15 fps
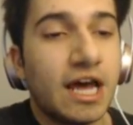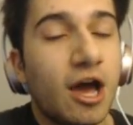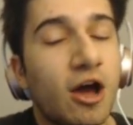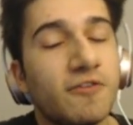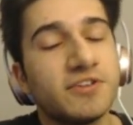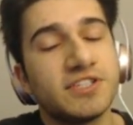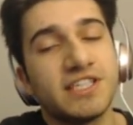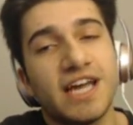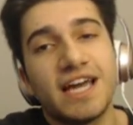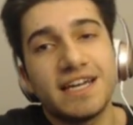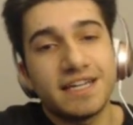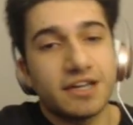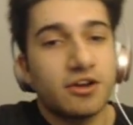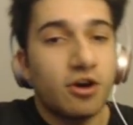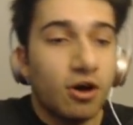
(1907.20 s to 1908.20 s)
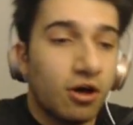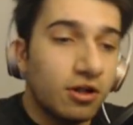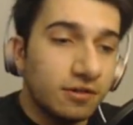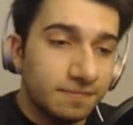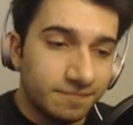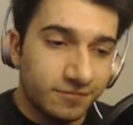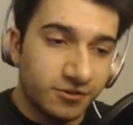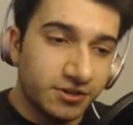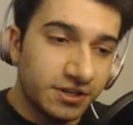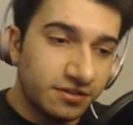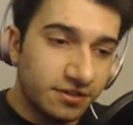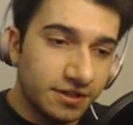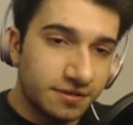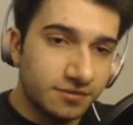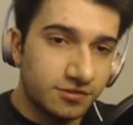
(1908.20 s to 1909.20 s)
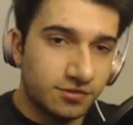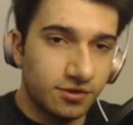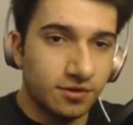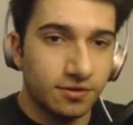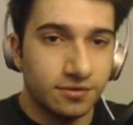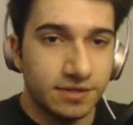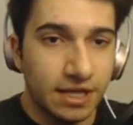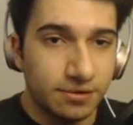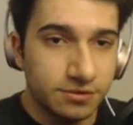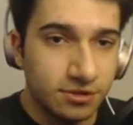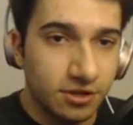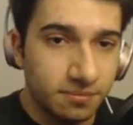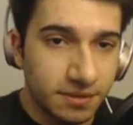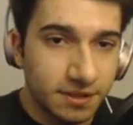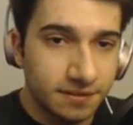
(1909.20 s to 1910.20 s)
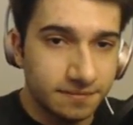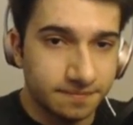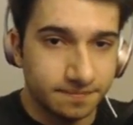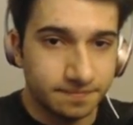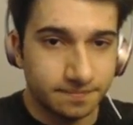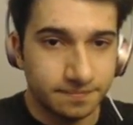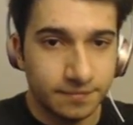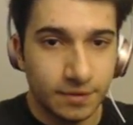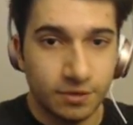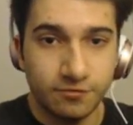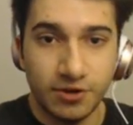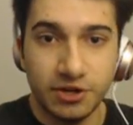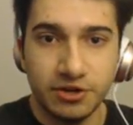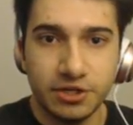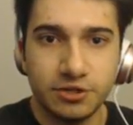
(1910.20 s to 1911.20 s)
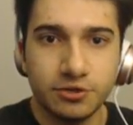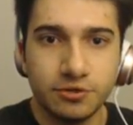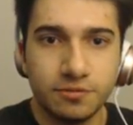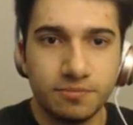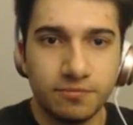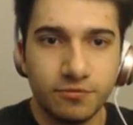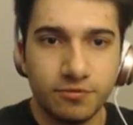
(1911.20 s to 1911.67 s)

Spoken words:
Now, obviously, I didn't call for anything, so that was all me. Very good.